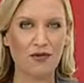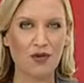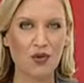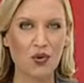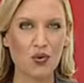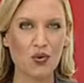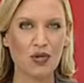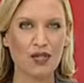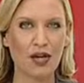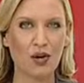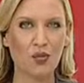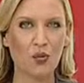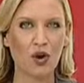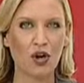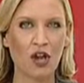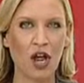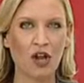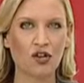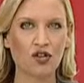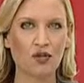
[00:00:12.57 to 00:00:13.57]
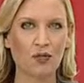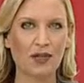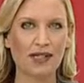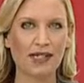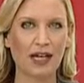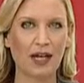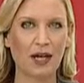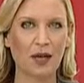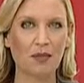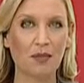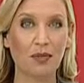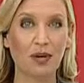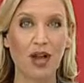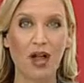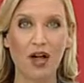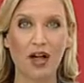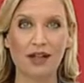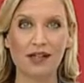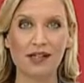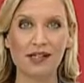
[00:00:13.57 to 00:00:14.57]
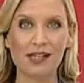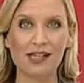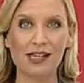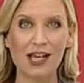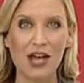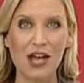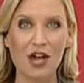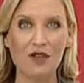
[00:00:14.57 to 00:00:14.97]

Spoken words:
recorded a 100% compliance